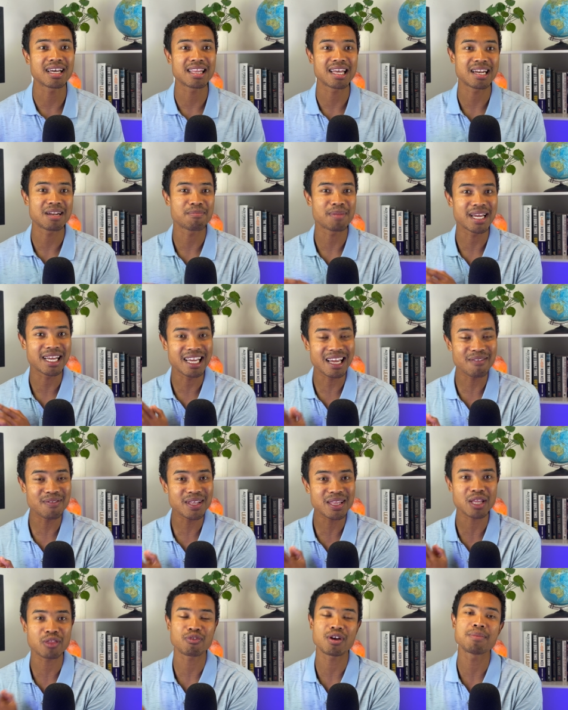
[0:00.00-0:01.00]
that he'd be
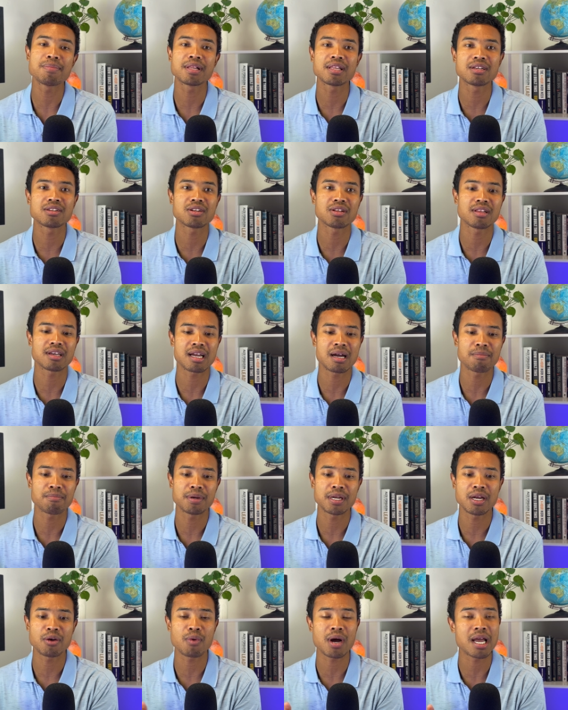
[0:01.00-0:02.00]
giving the $3 billion
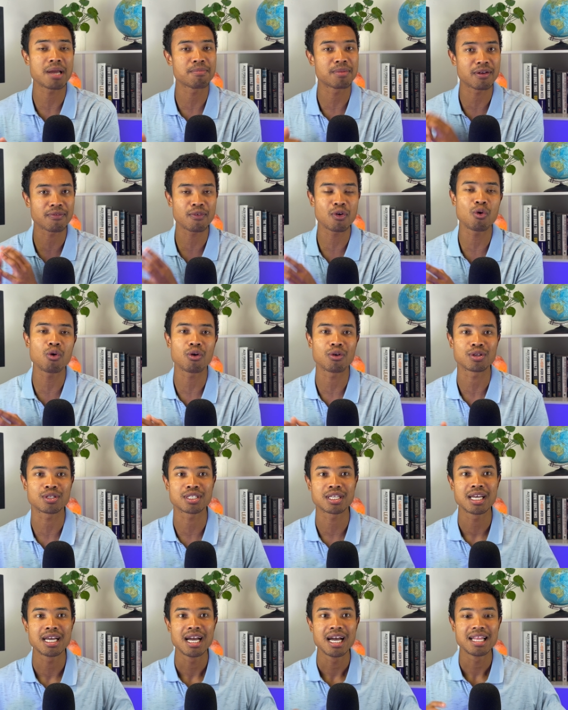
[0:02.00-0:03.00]
company away. But of
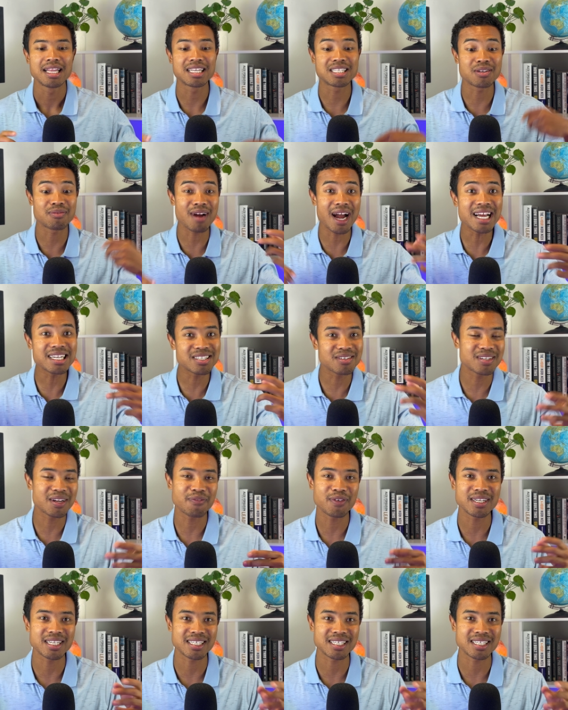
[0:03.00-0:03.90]
course, there's a range of different